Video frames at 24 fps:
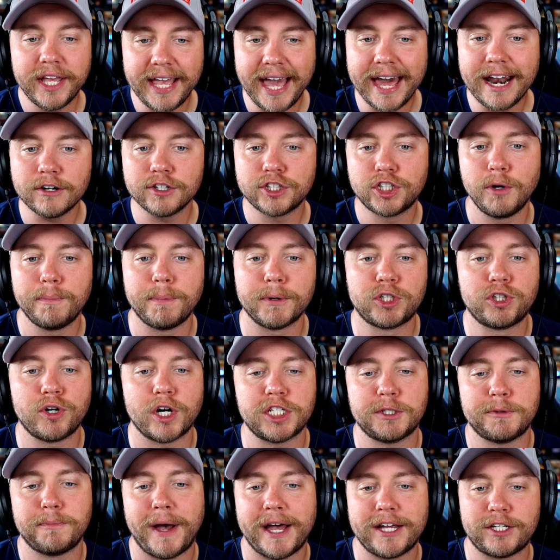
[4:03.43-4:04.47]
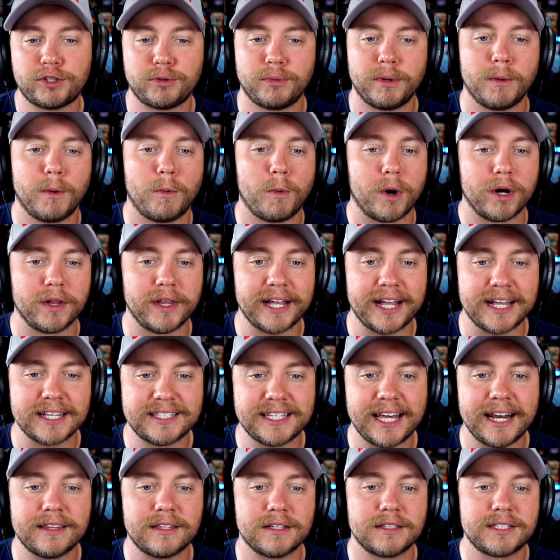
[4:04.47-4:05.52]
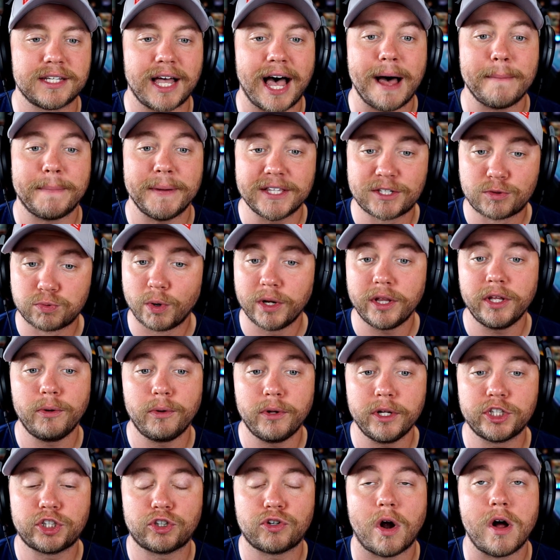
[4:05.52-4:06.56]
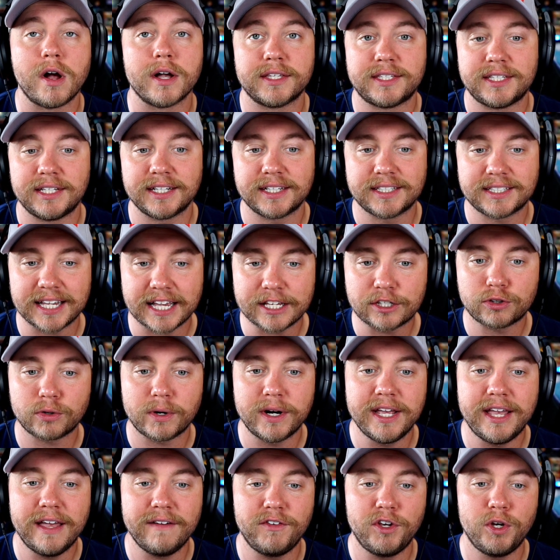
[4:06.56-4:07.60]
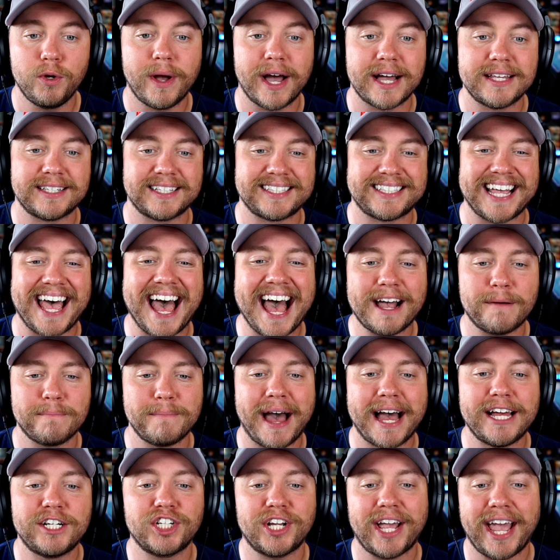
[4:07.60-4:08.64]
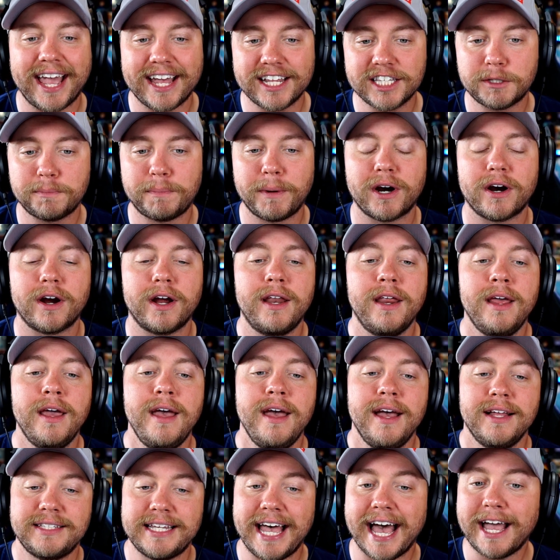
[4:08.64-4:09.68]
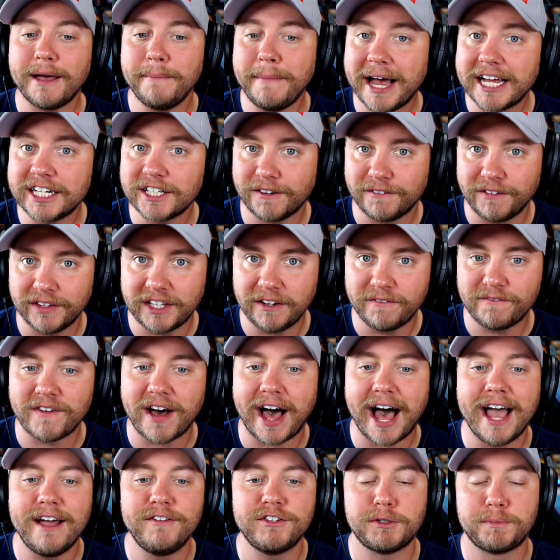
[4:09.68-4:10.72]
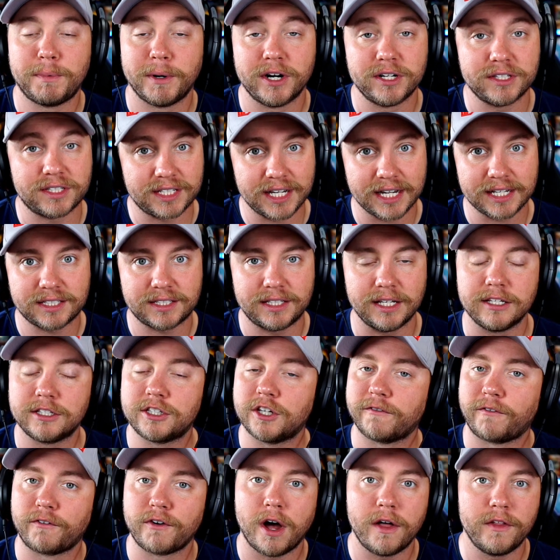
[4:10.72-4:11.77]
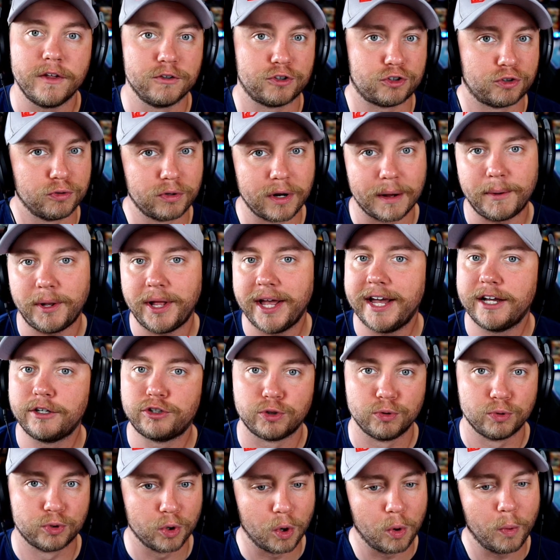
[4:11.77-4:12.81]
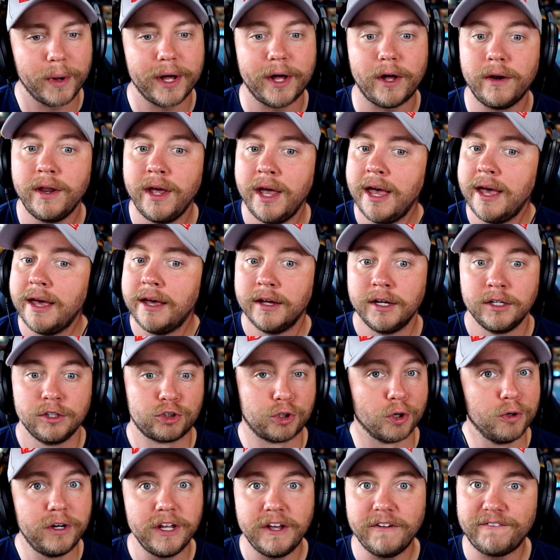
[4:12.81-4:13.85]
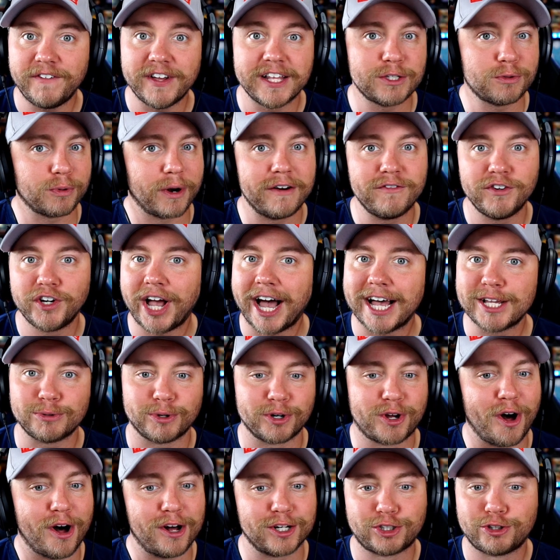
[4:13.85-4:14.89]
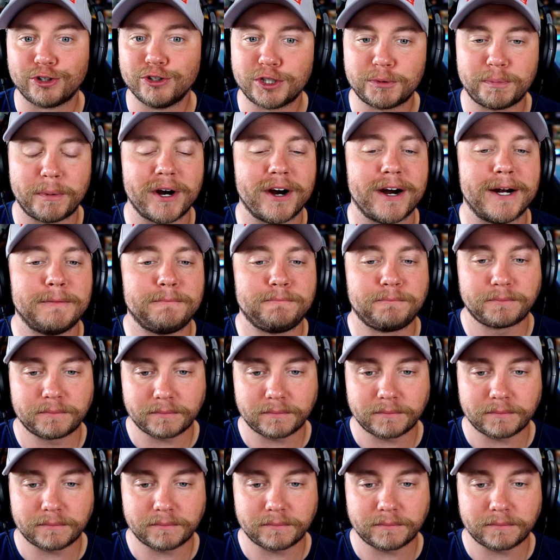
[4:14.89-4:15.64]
at her Super Trust Mastery reward, like I said at the top, it's really, really strong. It's an accessory giving you guys attack, magic, and spirit. Attack and magic 55, spirit 60. So for all those true double hand, true dual wield, true defense, whatever you guys want to call it, true spirit,